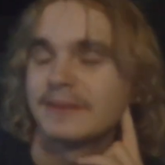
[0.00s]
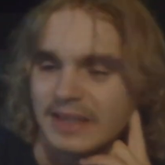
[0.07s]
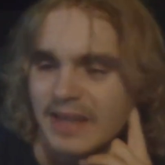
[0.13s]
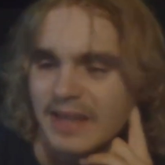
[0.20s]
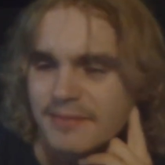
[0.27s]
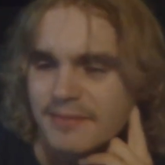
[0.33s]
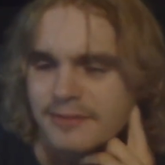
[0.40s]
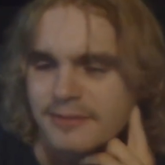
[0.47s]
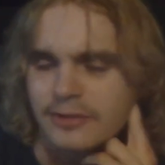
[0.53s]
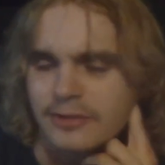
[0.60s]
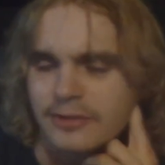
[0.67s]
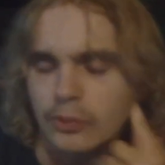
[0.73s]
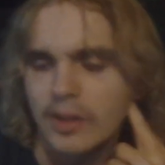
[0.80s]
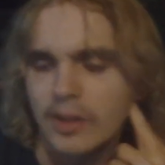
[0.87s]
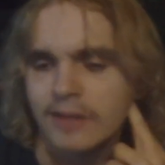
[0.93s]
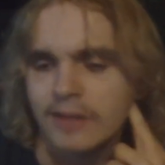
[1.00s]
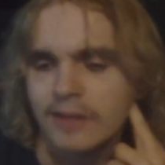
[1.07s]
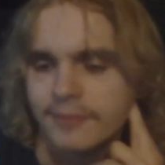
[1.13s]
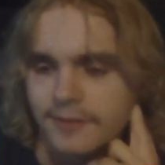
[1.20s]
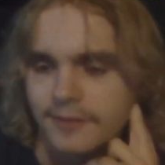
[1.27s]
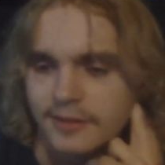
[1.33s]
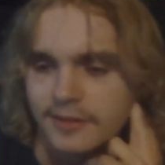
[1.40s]
11,
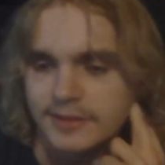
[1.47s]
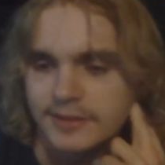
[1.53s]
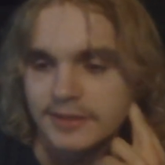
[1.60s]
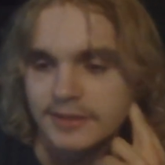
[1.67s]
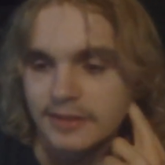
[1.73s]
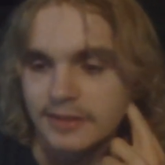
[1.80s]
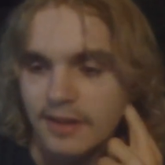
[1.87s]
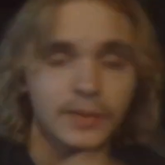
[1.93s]
12 and 13.